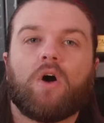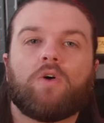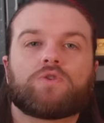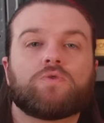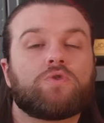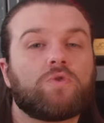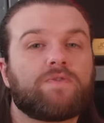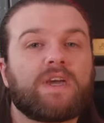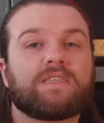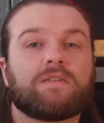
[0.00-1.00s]
Also, don't
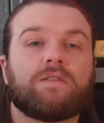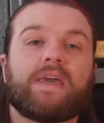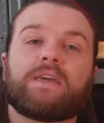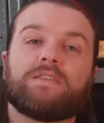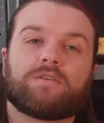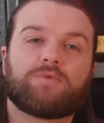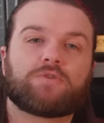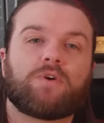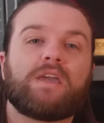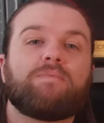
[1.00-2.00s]
forget to like and
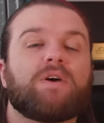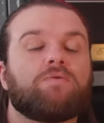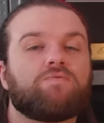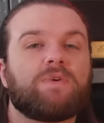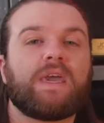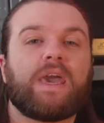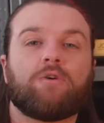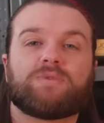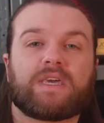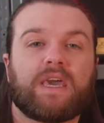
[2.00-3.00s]
subscribe, it really
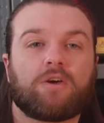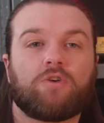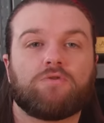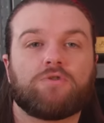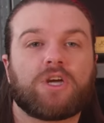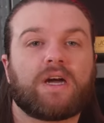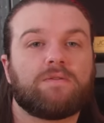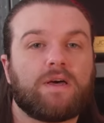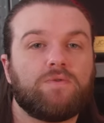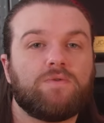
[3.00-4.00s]
helps the KitGuru
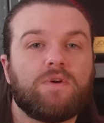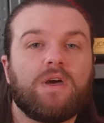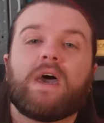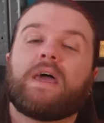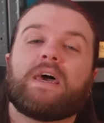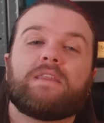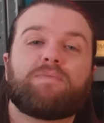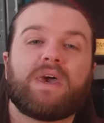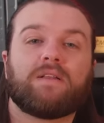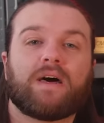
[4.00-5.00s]
channel out, and hit the
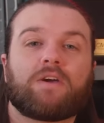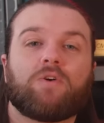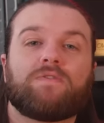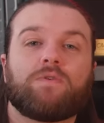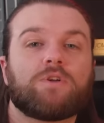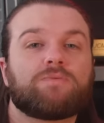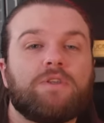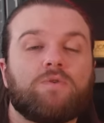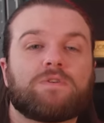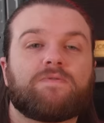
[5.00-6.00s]
bell icon if you want to be
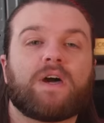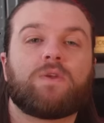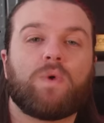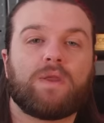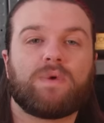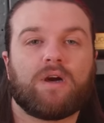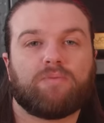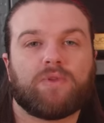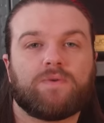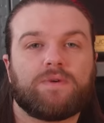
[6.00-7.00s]
notified when we
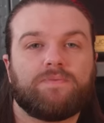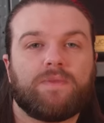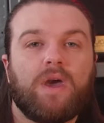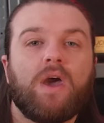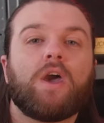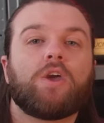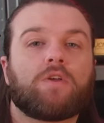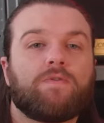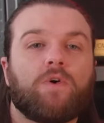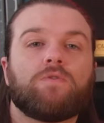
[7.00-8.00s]
upload. You
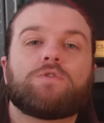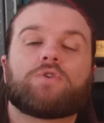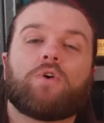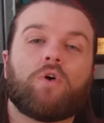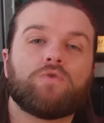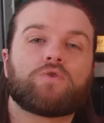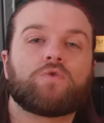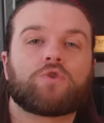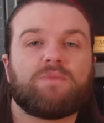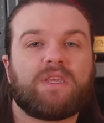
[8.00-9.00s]
can follow us on all
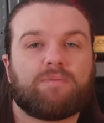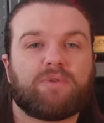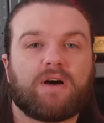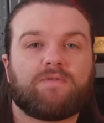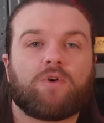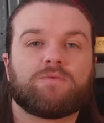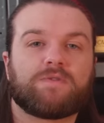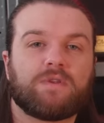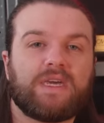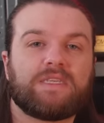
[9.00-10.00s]
social media platforms
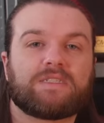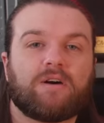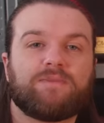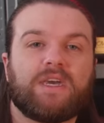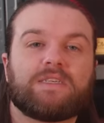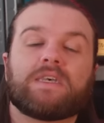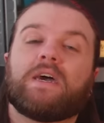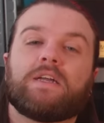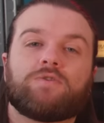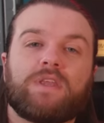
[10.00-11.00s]
for the latest updates
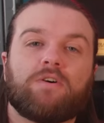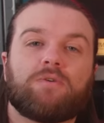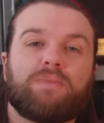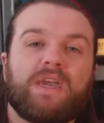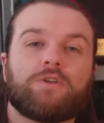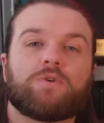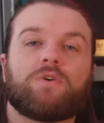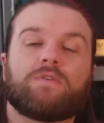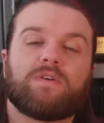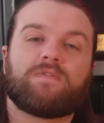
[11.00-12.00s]
and donate on
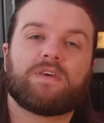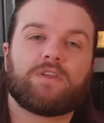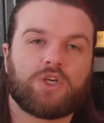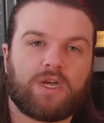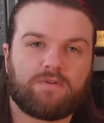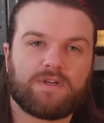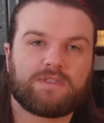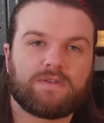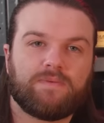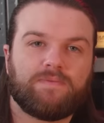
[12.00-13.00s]
Patreon if you're feeling generous.